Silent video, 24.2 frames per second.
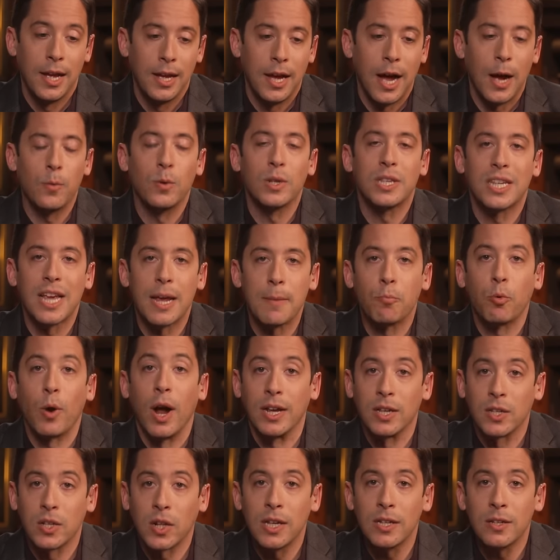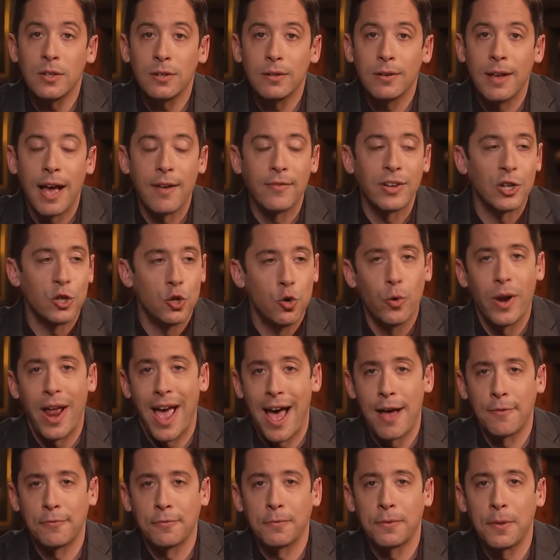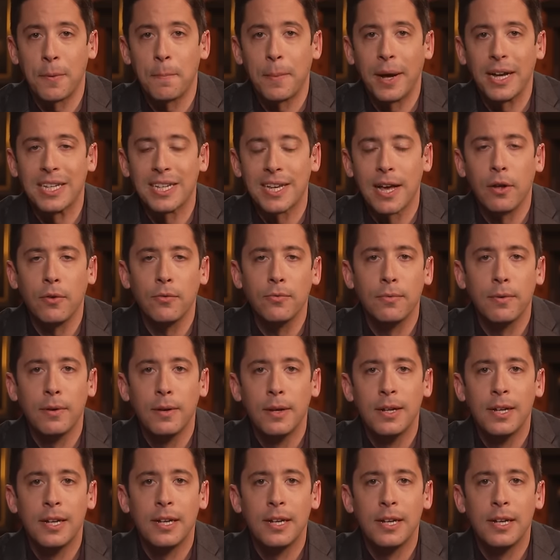I would say priceless, having two and a half of them myself.